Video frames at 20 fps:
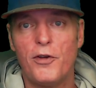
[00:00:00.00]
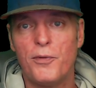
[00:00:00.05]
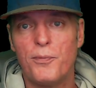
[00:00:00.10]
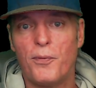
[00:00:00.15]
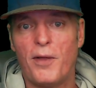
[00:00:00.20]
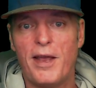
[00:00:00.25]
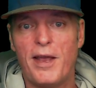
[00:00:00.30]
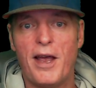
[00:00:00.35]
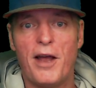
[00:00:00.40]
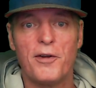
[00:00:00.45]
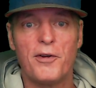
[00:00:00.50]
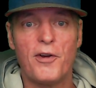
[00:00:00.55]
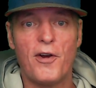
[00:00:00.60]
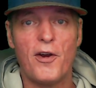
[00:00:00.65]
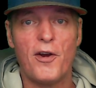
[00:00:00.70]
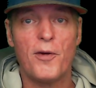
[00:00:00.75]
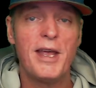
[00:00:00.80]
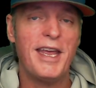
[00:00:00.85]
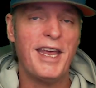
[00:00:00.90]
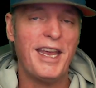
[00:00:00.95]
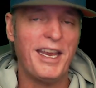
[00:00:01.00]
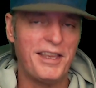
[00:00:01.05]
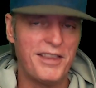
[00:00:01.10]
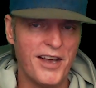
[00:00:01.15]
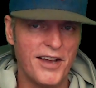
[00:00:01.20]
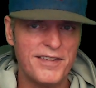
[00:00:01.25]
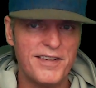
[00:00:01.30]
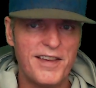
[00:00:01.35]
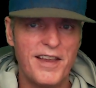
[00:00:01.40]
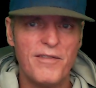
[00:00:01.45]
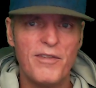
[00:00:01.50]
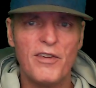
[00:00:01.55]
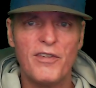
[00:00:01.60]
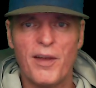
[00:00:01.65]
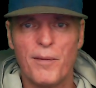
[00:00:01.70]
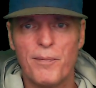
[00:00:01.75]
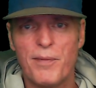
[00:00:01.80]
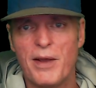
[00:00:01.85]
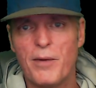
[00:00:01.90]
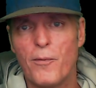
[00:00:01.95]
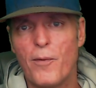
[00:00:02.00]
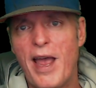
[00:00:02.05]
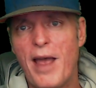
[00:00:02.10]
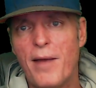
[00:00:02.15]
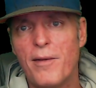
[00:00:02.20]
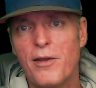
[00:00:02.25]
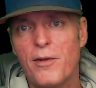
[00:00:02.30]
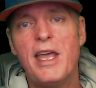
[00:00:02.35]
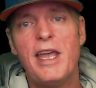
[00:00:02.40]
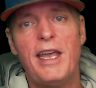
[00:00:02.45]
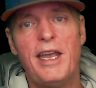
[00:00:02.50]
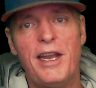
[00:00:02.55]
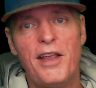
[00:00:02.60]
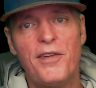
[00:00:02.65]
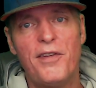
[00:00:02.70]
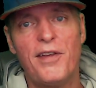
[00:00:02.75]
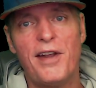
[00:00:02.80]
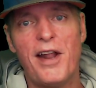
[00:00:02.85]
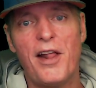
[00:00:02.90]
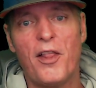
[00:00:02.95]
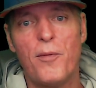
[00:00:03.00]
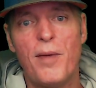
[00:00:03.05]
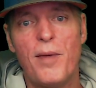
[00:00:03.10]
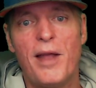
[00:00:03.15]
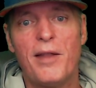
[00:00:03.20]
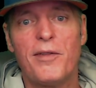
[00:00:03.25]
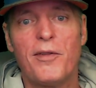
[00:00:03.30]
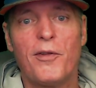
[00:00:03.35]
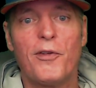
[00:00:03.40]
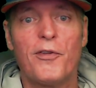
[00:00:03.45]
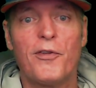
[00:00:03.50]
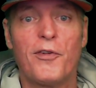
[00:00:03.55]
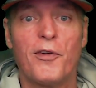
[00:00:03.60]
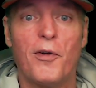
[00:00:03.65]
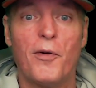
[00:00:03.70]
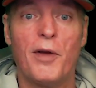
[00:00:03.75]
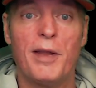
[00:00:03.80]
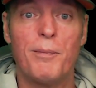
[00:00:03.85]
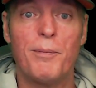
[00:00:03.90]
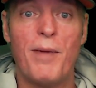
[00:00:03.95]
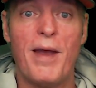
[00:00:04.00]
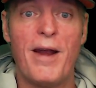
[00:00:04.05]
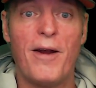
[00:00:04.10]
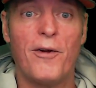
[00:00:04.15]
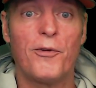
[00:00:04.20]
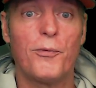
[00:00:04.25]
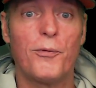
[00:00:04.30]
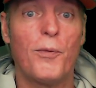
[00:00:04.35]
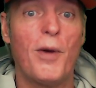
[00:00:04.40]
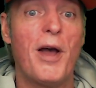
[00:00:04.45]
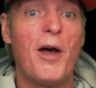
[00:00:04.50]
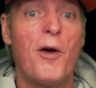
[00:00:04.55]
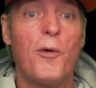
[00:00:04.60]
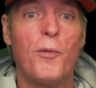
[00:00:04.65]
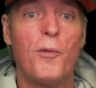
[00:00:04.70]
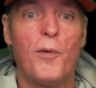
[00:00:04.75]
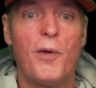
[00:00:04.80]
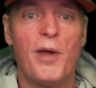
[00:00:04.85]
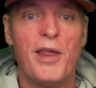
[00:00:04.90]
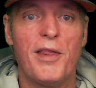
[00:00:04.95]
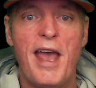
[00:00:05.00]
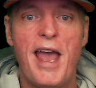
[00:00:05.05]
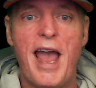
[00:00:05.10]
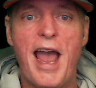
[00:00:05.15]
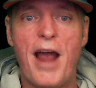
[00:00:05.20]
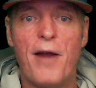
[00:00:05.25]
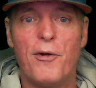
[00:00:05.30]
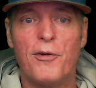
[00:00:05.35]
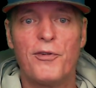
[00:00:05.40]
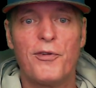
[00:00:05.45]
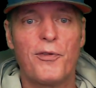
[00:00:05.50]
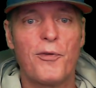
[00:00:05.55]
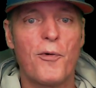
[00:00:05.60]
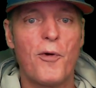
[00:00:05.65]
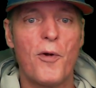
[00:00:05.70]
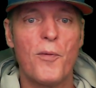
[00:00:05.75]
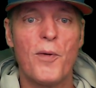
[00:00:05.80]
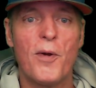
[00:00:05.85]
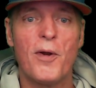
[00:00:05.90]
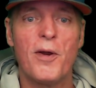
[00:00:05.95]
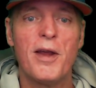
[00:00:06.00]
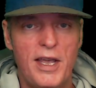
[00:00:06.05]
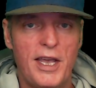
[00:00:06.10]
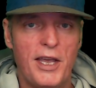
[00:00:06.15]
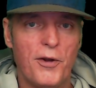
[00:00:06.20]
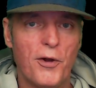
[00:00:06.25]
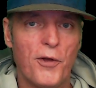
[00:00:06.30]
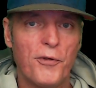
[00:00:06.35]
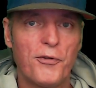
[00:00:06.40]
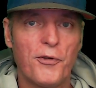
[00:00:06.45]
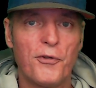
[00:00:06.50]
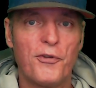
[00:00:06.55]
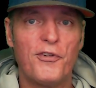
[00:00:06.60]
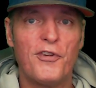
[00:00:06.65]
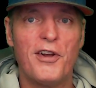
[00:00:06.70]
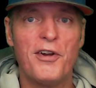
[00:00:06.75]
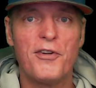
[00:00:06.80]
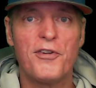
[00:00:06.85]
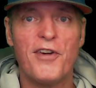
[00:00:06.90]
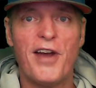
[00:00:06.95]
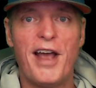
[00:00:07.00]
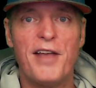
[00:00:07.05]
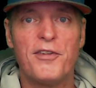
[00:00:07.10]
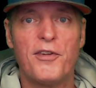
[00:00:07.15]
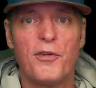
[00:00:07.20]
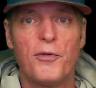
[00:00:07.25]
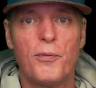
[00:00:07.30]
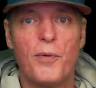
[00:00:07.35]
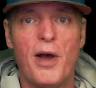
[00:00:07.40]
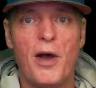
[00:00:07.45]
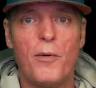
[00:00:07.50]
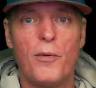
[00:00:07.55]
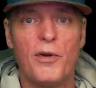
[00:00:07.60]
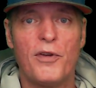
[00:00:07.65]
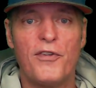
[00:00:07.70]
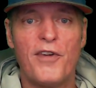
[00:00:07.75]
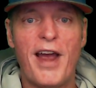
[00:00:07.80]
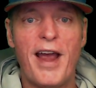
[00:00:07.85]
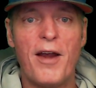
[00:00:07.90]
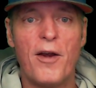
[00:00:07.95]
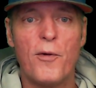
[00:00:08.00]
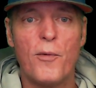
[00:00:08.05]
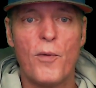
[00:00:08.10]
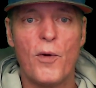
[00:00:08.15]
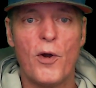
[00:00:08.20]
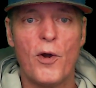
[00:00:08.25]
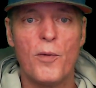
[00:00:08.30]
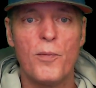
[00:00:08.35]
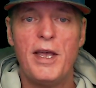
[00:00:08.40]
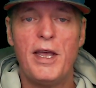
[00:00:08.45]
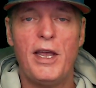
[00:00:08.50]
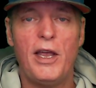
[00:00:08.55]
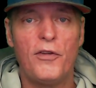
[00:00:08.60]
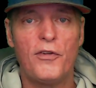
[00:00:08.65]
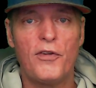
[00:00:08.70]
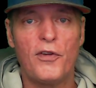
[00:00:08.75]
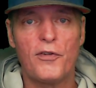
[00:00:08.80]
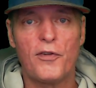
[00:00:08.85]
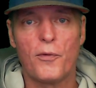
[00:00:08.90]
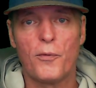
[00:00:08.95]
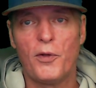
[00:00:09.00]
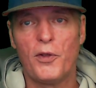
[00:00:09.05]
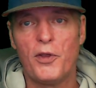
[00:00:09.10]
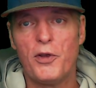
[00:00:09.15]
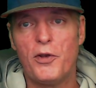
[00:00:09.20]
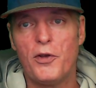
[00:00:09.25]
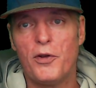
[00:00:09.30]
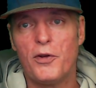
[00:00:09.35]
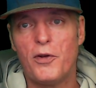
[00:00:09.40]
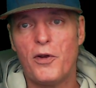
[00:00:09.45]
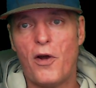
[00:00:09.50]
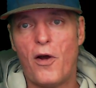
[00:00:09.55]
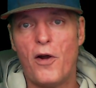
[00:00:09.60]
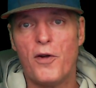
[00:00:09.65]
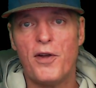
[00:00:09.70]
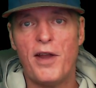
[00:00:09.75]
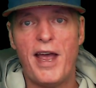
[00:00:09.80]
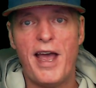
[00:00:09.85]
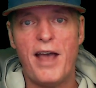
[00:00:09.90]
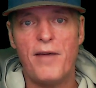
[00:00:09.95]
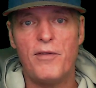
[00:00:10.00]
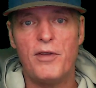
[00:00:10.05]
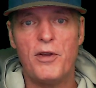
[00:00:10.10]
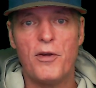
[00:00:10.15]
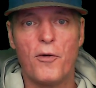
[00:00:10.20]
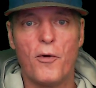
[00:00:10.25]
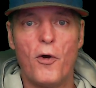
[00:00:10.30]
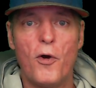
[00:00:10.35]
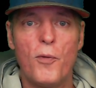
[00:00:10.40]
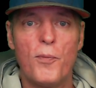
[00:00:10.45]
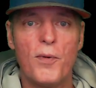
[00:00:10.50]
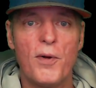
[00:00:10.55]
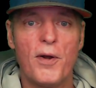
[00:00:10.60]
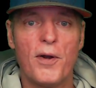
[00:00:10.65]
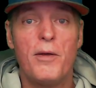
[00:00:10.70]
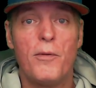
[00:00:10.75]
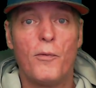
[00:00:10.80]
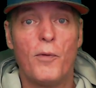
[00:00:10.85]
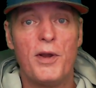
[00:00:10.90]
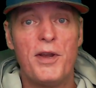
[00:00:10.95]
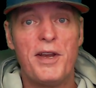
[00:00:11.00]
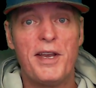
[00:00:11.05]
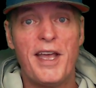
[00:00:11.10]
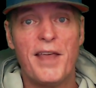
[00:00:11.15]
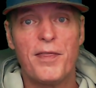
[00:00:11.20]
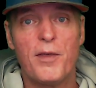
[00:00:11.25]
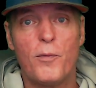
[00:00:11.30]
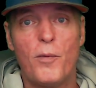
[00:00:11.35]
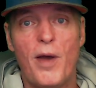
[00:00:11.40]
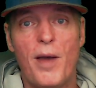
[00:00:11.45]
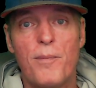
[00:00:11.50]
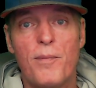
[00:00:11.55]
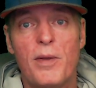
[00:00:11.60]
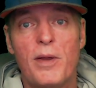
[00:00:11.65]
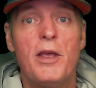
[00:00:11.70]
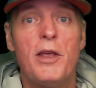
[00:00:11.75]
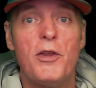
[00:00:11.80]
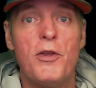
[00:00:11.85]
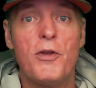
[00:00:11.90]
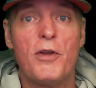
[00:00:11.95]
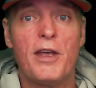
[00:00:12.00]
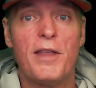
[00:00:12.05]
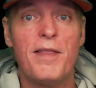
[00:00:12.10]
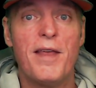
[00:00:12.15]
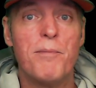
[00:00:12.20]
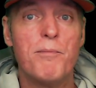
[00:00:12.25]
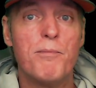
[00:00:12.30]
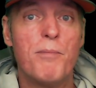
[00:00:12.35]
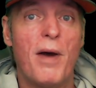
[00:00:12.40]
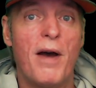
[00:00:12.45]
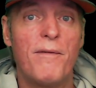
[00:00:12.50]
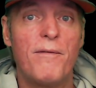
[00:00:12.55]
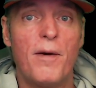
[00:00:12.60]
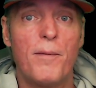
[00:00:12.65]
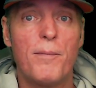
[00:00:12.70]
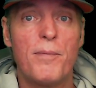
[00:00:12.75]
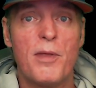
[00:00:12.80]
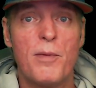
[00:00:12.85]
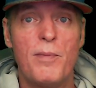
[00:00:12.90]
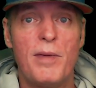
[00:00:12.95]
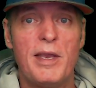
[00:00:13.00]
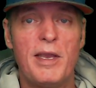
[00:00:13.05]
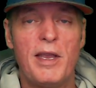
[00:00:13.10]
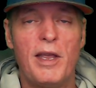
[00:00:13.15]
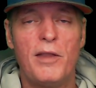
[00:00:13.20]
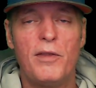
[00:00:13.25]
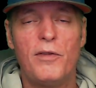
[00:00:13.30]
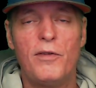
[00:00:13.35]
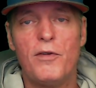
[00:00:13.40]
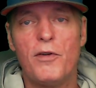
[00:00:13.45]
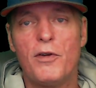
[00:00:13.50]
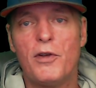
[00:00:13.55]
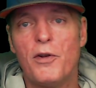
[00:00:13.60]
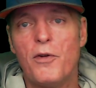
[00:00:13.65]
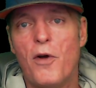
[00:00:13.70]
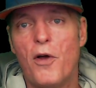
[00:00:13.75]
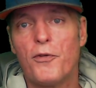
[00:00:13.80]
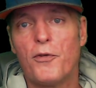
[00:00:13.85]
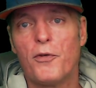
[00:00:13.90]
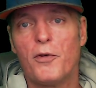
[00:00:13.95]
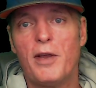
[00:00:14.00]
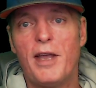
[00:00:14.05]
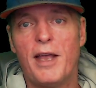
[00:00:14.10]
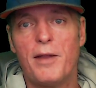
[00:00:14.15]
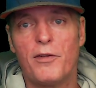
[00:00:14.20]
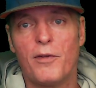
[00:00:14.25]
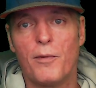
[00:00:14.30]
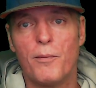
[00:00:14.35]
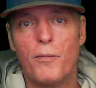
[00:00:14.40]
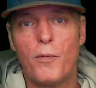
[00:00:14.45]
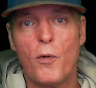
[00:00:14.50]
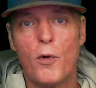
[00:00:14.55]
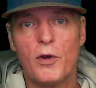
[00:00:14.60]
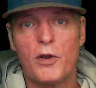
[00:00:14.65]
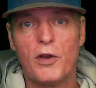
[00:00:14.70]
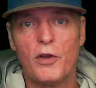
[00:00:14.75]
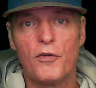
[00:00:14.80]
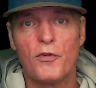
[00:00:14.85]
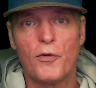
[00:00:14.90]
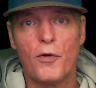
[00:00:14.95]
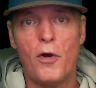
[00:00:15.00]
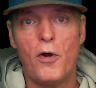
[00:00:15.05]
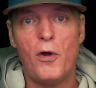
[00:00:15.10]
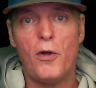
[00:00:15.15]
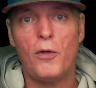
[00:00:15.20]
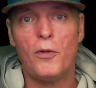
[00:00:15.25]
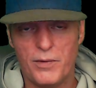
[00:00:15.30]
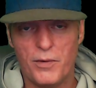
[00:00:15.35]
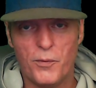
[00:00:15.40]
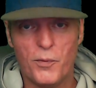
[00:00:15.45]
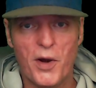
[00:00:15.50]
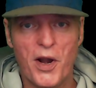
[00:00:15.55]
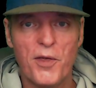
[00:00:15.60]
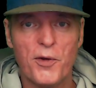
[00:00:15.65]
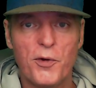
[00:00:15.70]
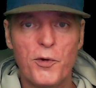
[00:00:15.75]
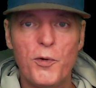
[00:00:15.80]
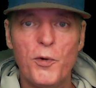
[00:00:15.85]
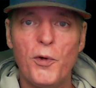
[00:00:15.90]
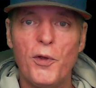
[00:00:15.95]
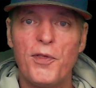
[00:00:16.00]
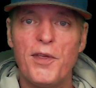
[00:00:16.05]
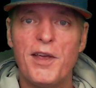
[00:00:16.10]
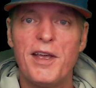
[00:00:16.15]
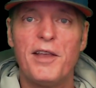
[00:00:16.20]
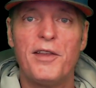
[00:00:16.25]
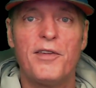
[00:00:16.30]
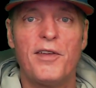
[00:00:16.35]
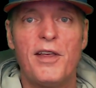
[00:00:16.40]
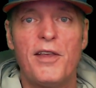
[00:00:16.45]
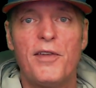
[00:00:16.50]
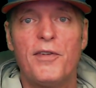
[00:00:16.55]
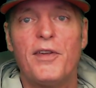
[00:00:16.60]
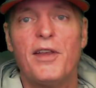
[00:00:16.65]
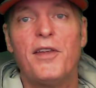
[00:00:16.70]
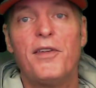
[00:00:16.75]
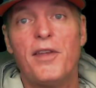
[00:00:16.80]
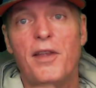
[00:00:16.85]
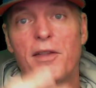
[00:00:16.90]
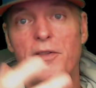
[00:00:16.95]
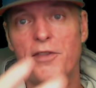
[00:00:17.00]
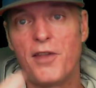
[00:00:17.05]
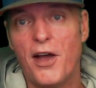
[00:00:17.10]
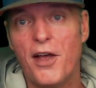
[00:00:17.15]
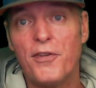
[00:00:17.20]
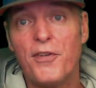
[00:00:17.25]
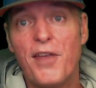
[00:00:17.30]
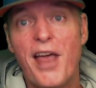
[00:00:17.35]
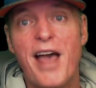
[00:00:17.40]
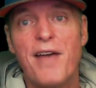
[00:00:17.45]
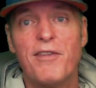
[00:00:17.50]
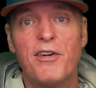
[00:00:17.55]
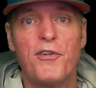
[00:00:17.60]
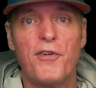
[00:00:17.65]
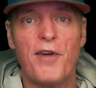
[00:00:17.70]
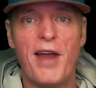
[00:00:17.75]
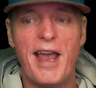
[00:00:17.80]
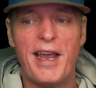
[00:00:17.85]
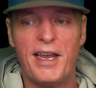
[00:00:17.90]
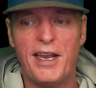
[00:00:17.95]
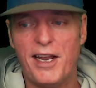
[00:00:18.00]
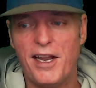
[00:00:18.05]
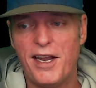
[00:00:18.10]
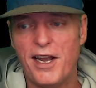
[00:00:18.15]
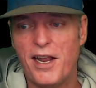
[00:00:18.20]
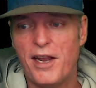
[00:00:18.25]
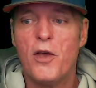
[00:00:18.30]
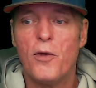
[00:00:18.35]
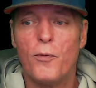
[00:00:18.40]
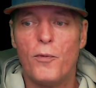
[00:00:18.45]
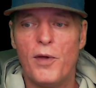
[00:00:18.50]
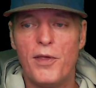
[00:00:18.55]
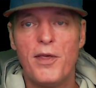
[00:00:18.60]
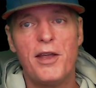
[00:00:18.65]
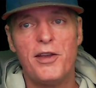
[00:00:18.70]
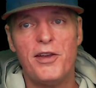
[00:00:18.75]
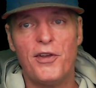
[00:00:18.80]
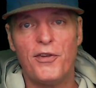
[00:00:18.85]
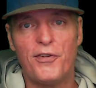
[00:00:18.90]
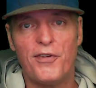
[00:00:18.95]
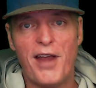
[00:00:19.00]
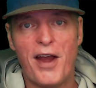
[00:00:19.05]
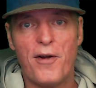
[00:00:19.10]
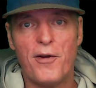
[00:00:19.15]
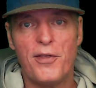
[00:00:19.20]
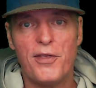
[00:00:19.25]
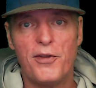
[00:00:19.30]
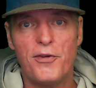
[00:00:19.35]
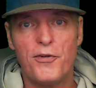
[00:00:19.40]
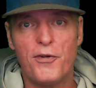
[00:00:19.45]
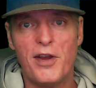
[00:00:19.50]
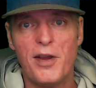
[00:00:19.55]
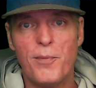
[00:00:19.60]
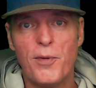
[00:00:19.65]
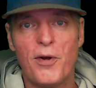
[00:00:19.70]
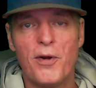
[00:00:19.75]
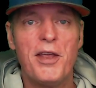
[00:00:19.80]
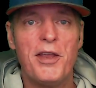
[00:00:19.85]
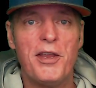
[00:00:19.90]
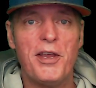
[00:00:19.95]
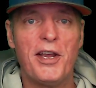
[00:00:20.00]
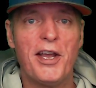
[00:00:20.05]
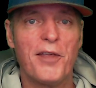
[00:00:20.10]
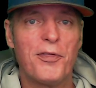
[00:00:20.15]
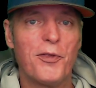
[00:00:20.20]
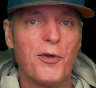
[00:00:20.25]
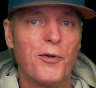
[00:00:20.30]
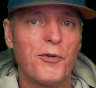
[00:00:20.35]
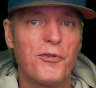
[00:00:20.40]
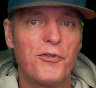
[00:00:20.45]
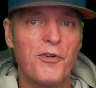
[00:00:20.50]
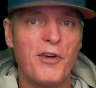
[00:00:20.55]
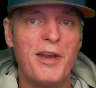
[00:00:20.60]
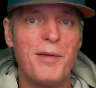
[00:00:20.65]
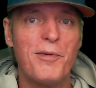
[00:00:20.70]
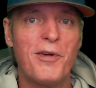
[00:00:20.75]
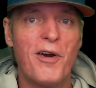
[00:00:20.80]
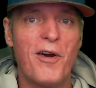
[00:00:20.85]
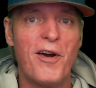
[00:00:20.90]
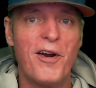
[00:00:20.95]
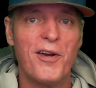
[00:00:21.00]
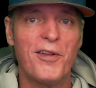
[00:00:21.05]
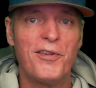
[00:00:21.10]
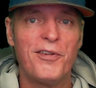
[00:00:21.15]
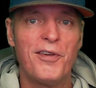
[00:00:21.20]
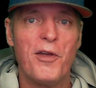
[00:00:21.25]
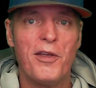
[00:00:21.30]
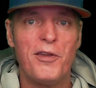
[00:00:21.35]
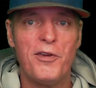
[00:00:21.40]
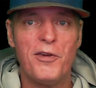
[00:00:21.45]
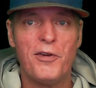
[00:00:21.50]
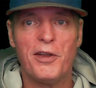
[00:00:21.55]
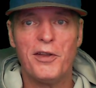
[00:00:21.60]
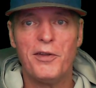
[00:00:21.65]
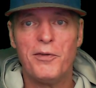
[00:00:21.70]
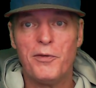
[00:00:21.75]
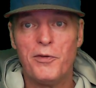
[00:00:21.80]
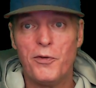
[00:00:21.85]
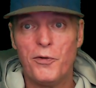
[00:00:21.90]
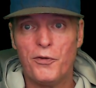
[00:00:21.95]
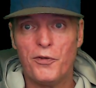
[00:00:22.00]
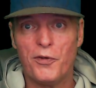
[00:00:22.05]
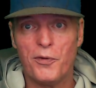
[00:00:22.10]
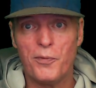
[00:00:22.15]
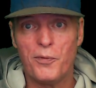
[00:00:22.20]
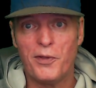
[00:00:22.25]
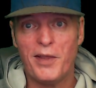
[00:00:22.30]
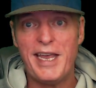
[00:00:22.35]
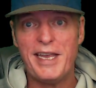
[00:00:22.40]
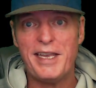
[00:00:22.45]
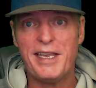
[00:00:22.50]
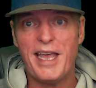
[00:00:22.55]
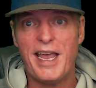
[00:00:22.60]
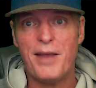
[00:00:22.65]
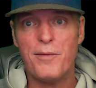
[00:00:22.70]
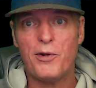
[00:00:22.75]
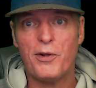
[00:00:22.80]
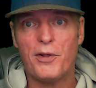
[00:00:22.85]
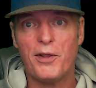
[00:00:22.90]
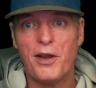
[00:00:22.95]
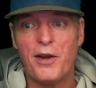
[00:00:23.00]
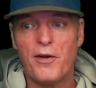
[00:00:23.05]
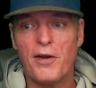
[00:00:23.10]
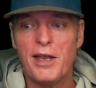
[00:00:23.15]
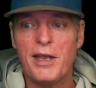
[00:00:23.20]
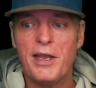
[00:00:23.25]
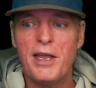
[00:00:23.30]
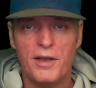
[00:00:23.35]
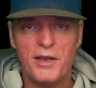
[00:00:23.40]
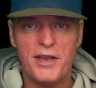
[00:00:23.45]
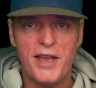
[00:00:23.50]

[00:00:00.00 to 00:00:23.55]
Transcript: play on curve. It does give you something random. It is an elemental, so it pairs well with Arid Stormer. It also synergizes well with Gyreworm. It's just a really good card to have in your opener. When you get the weapon, you can then buff up the minions. You can also get some board control. One of the cool things is it does have a dragon in it with Ysera the Dreamer. You get those dream cards. You can do some late game clearing.